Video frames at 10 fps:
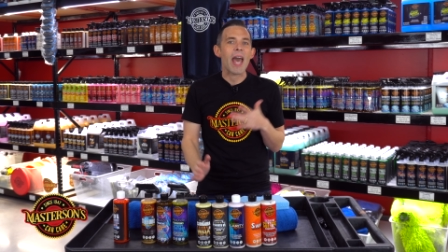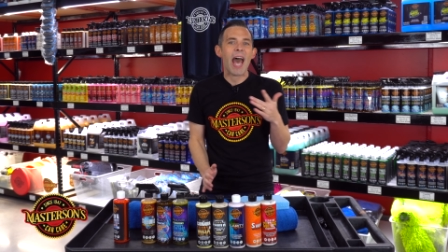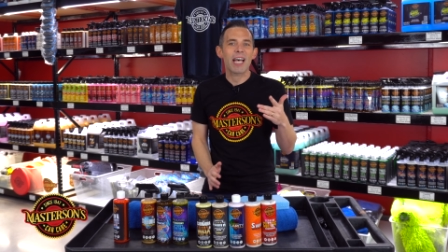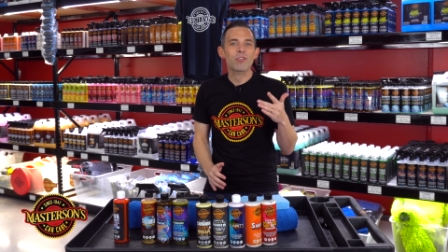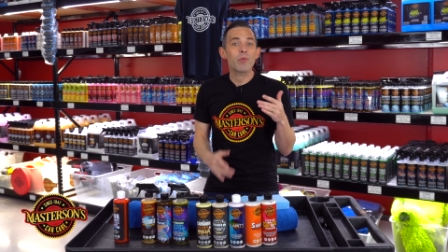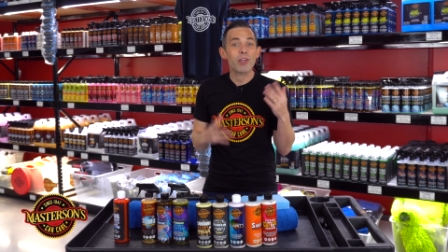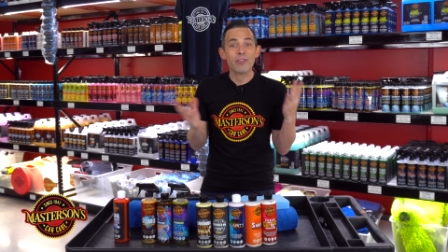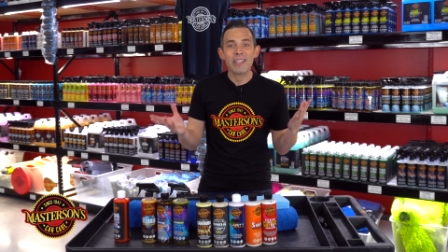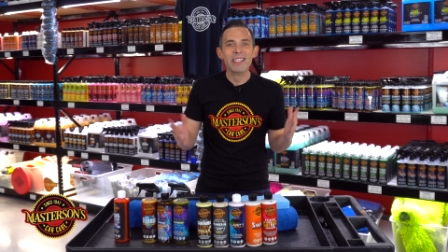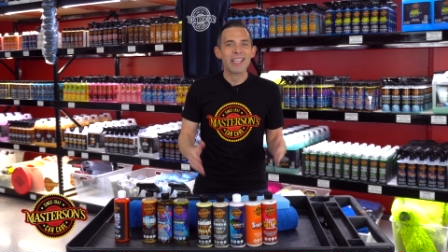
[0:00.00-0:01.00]
As when you're
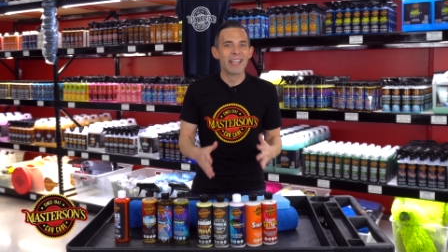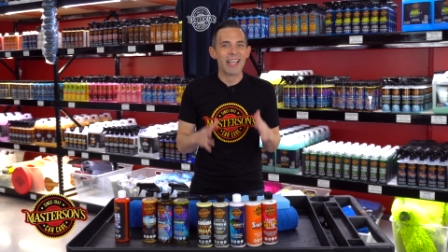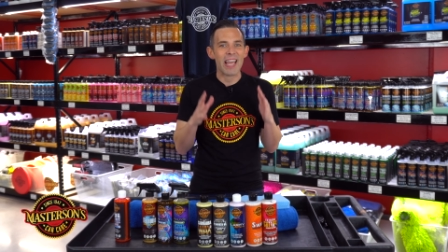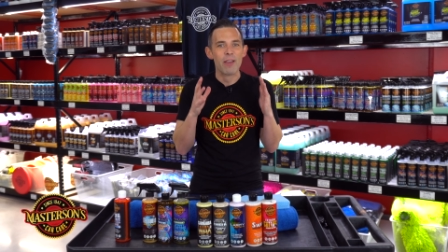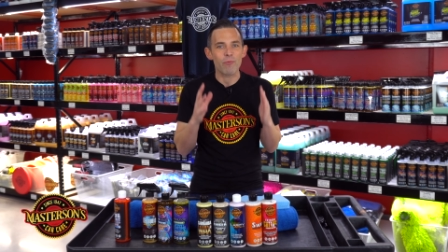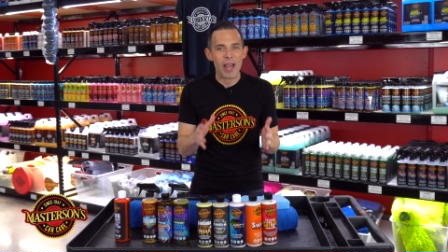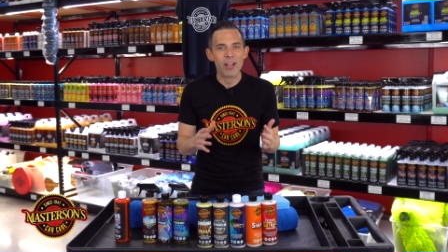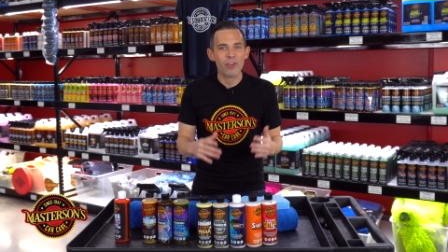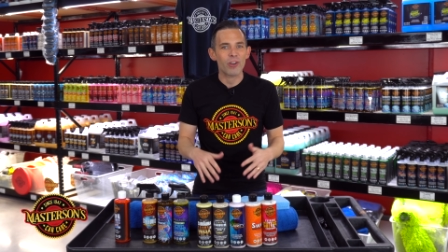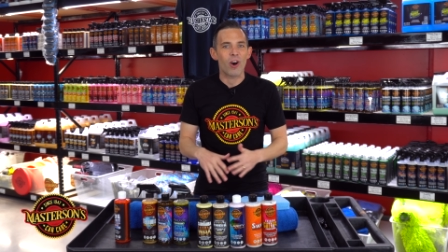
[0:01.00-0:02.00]
detailing a
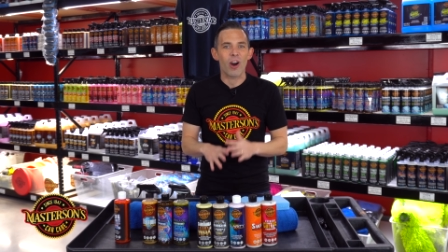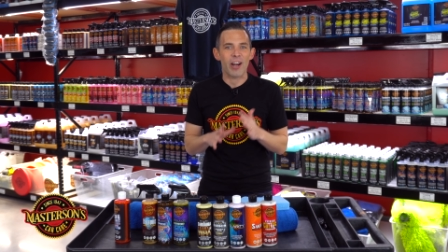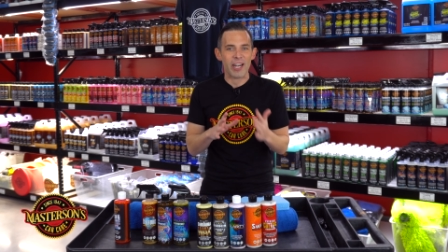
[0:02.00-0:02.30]
regular car